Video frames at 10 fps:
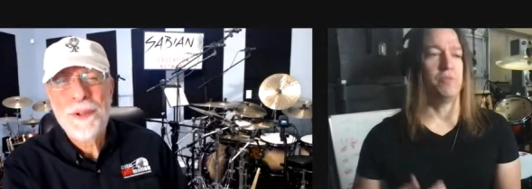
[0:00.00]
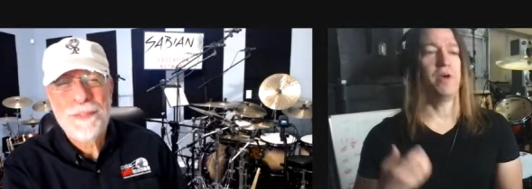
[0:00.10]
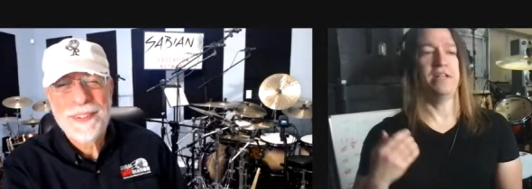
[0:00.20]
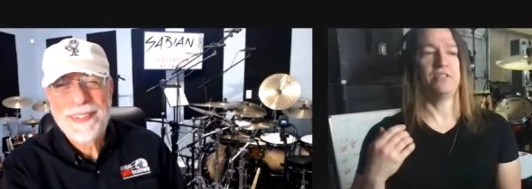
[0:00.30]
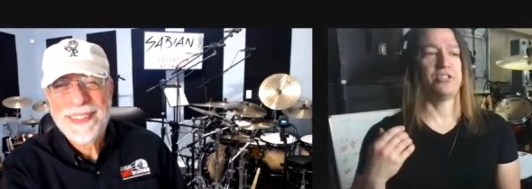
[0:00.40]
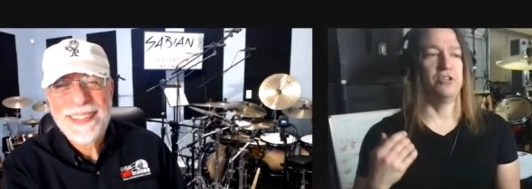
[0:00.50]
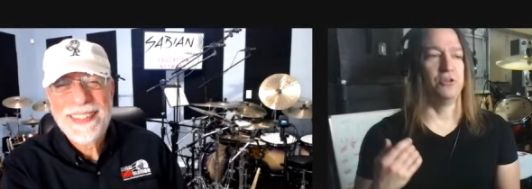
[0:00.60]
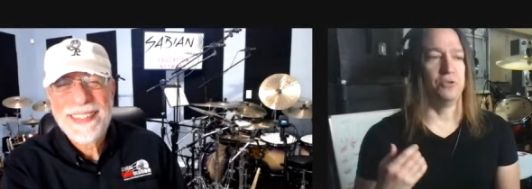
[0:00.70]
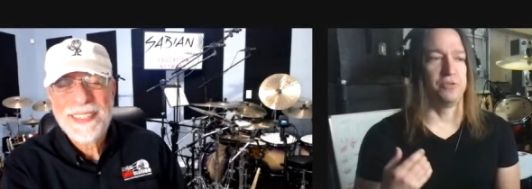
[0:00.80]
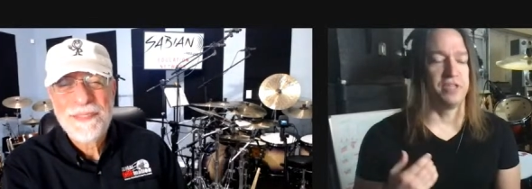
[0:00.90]
Speaker 1: We went
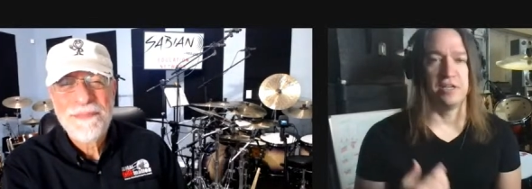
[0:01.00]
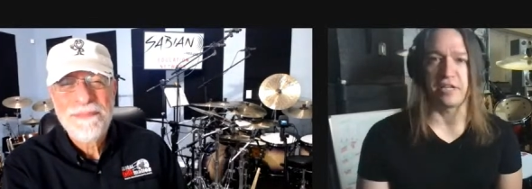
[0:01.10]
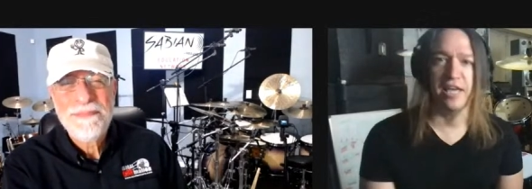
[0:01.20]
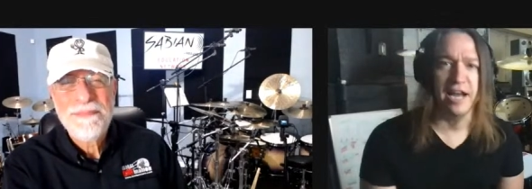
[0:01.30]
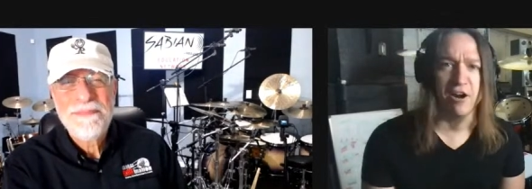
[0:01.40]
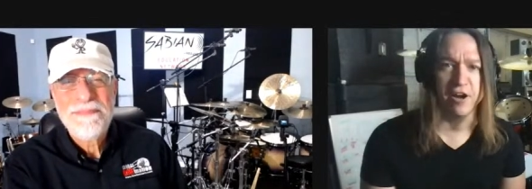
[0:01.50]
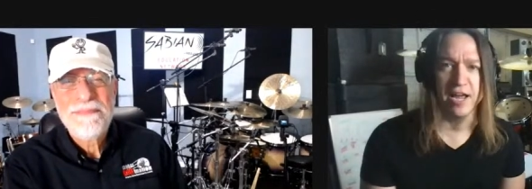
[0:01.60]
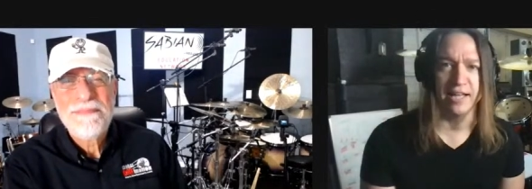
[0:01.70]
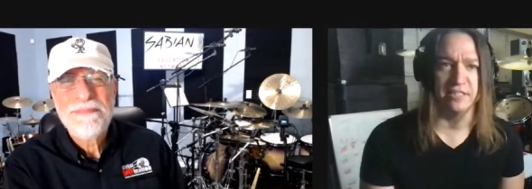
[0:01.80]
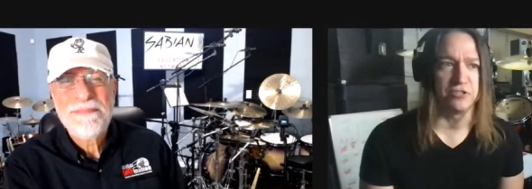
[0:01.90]
to the Canary
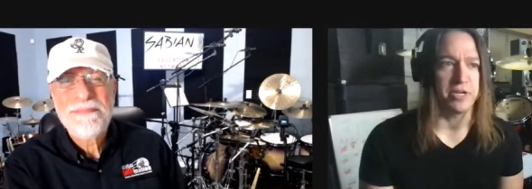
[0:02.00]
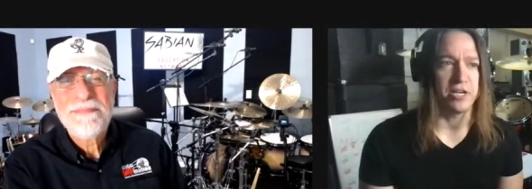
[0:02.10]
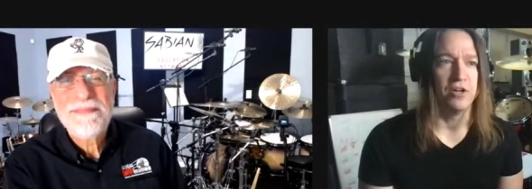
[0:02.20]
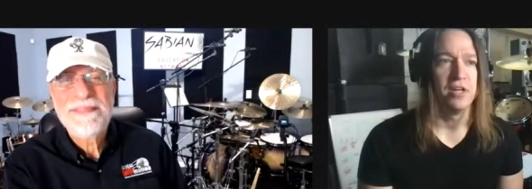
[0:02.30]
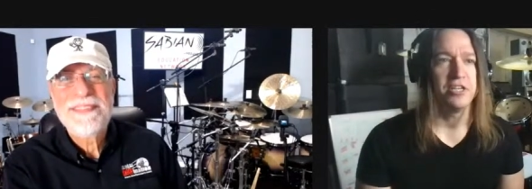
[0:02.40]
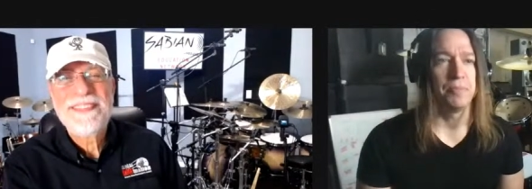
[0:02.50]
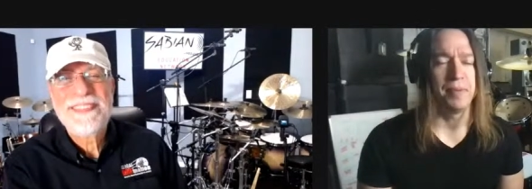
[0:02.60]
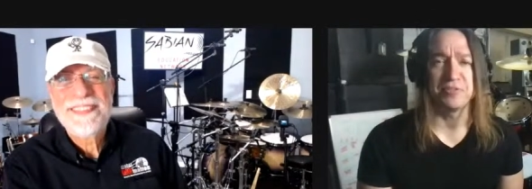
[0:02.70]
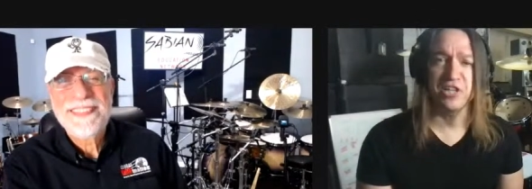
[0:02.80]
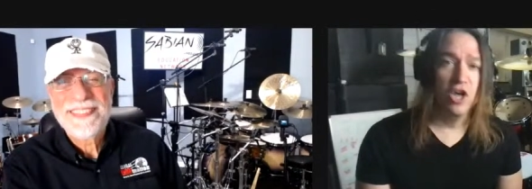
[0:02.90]
Islands. We go, you know,
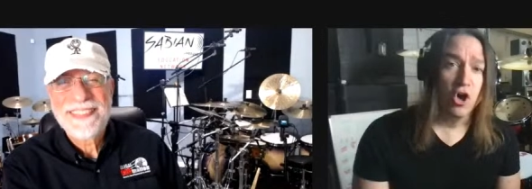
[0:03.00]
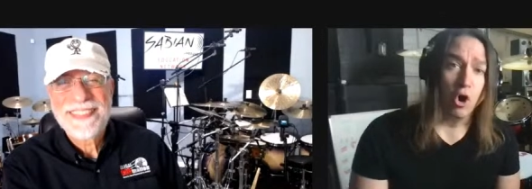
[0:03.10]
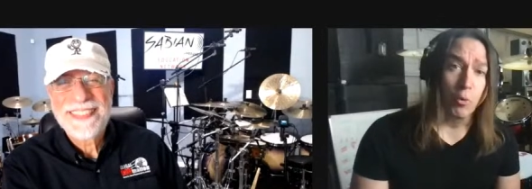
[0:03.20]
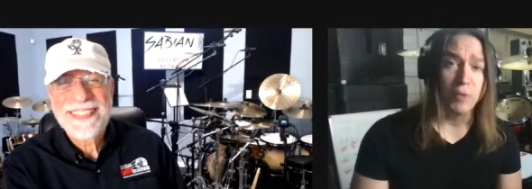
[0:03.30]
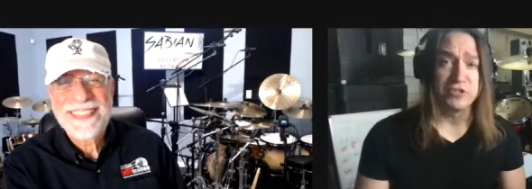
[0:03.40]
people say, oh, what